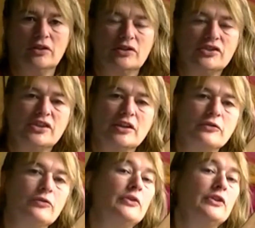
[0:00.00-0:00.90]
a
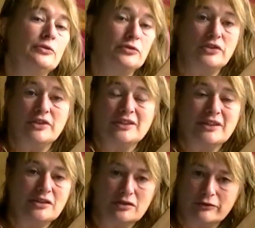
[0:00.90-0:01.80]
shelf we used in the
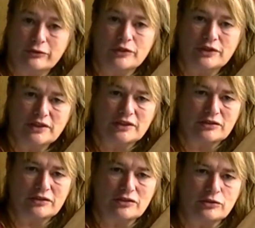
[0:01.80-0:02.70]
kitchen for
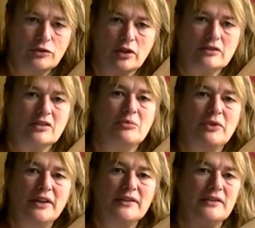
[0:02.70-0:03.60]
years to cut the
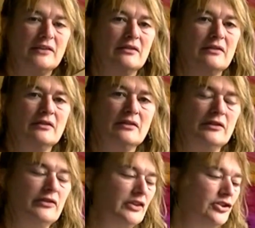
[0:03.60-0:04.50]
bread and the
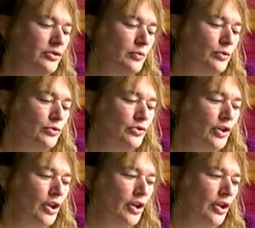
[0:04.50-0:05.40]
vegetables.
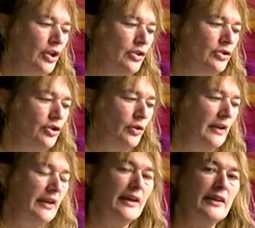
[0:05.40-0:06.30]
So,
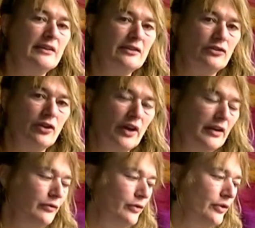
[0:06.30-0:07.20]
and I had it dry
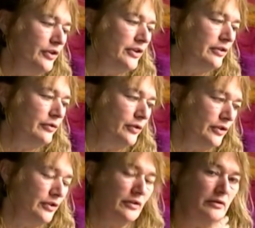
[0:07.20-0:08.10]
for, for
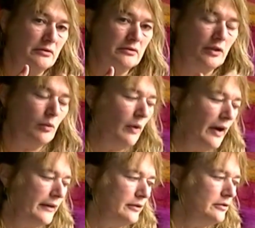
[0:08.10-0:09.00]
a
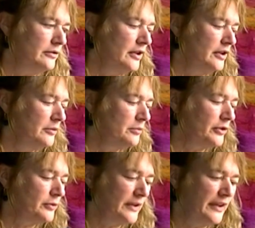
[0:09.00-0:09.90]
while
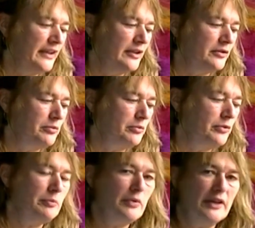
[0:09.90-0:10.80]
but when I had
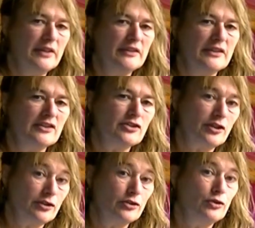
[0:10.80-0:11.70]
prepared it, it
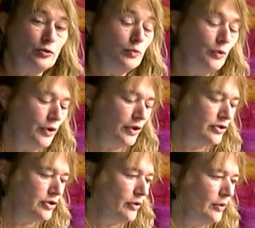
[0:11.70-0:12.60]
started to work.
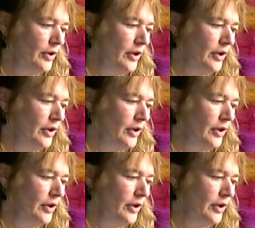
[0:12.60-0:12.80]
So